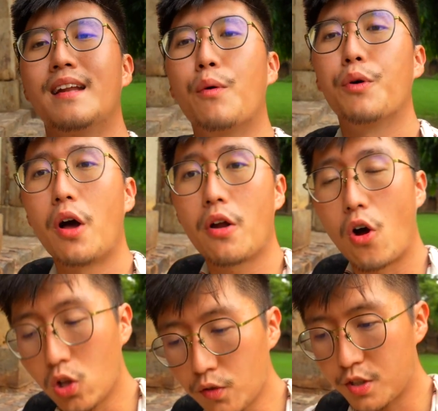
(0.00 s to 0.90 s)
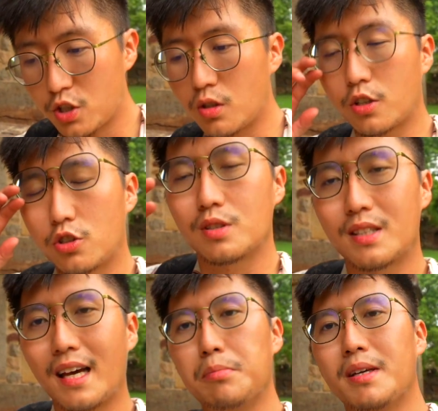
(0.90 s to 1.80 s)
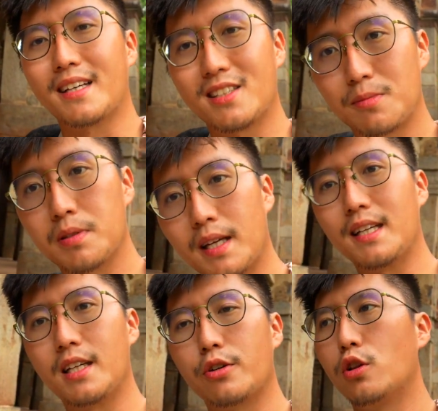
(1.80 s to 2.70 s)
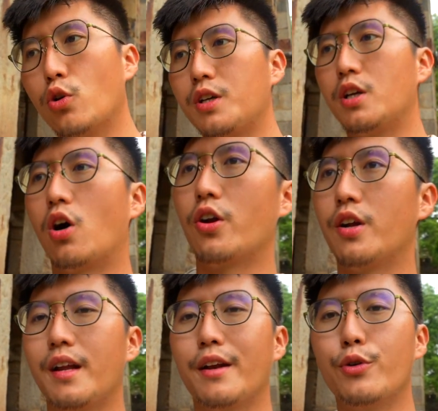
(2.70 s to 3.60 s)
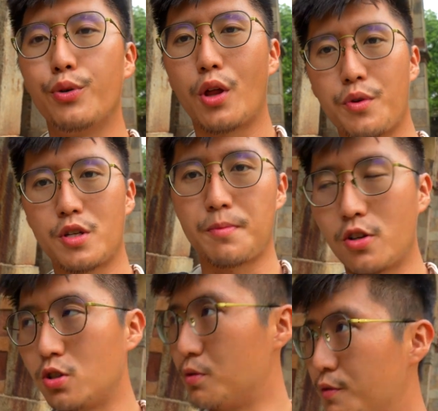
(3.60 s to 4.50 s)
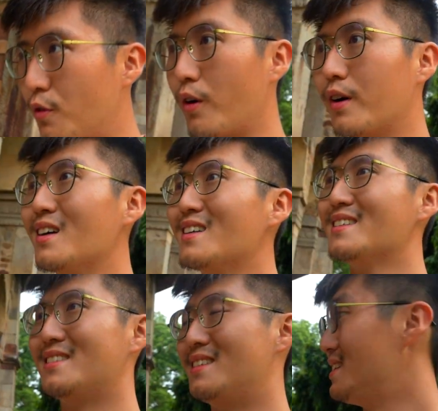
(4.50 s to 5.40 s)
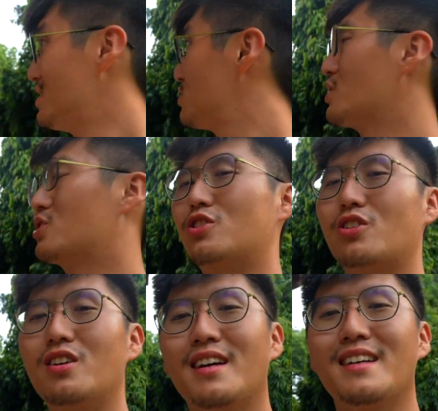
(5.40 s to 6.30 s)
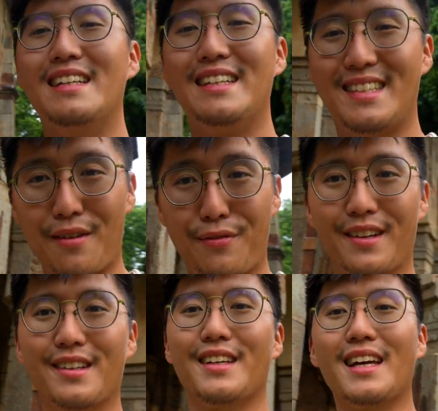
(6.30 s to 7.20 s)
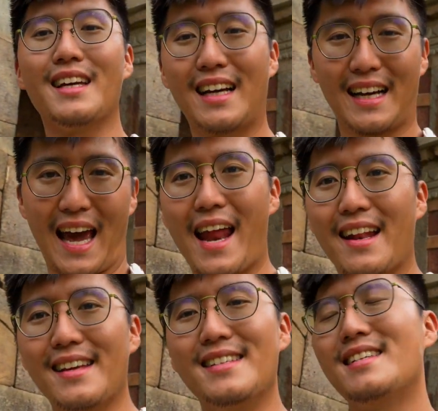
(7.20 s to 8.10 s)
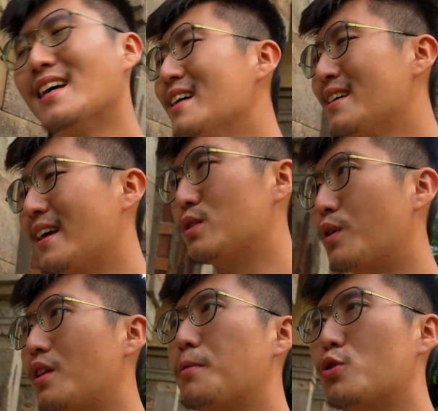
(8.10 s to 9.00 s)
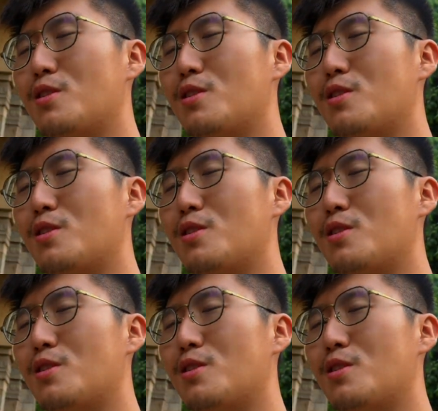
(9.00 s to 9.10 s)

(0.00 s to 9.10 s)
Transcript: Now, while not all of the structures can be explained here in Lodhi Garden and who they're responsible for, this structure definitely can. This is one of the most